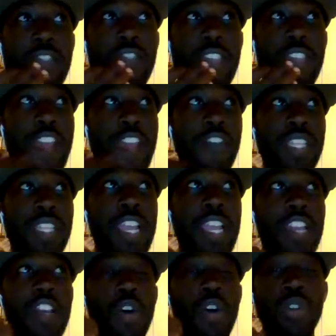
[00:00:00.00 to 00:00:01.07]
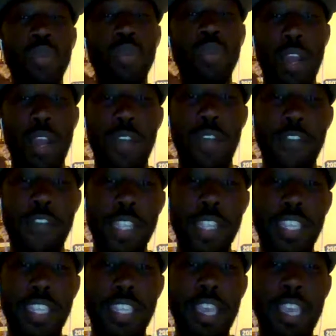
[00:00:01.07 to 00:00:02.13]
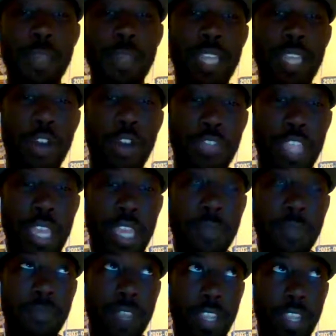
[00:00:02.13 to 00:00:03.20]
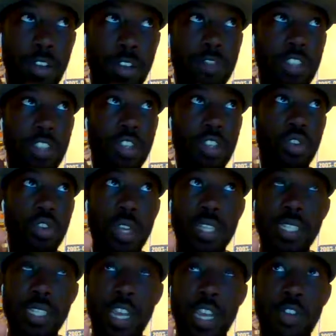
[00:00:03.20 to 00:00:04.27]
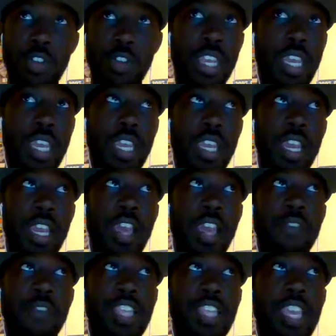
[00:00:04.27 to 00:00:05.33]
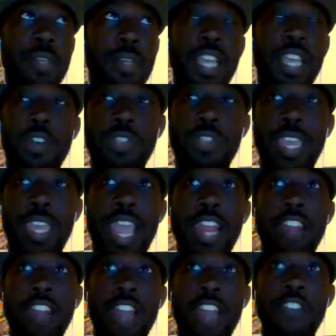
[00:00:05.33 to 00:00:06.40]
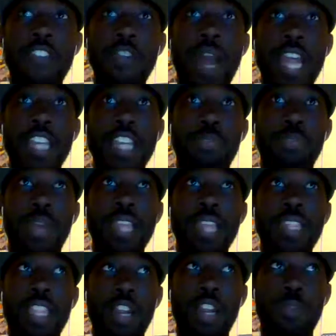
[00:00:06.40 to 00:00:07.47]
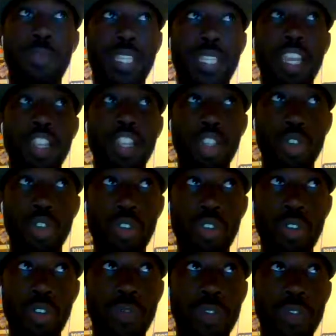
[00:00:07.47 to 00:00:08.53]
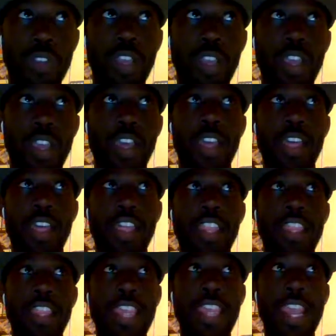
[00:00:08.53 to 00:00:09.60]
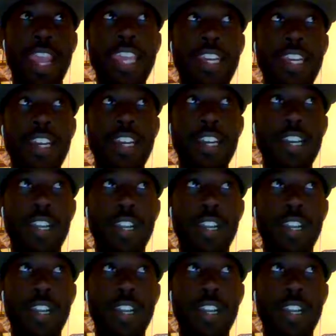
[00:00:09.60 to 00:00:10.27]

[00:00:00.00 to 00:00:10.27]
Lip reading: everything goes well, if the team is healthy, so if Detroit's healthy, team is healthy, and if everybody's playing to their potential, they could